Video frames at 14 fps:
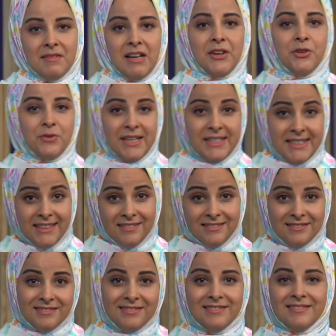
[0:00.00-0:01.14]
Are you ready?
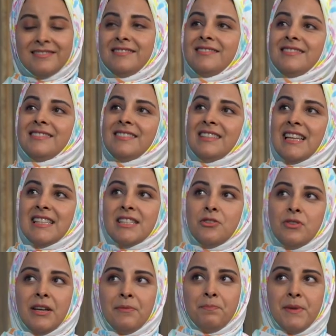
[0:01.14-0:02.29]
Let's
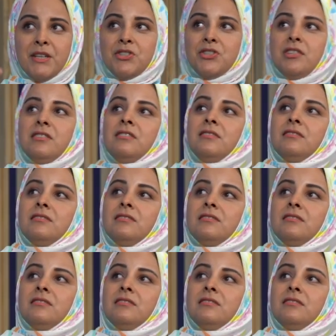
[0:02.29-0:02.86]
look at picture